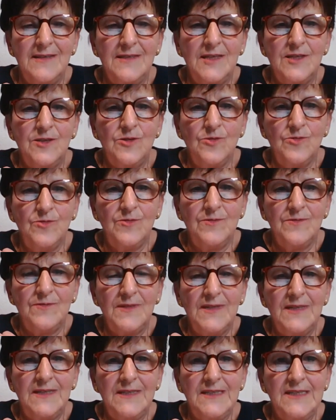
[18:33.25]
and the
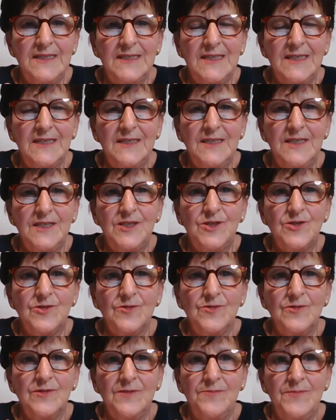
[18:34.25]
two in Jin Shin
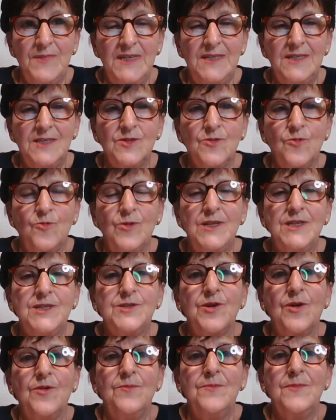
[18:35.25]
Jyutsu means
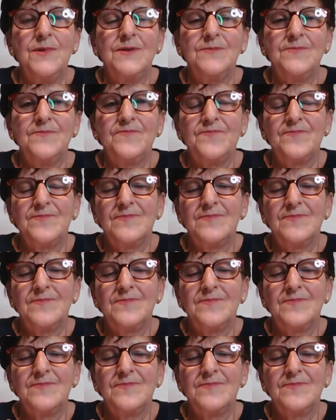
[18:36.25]
wisdom.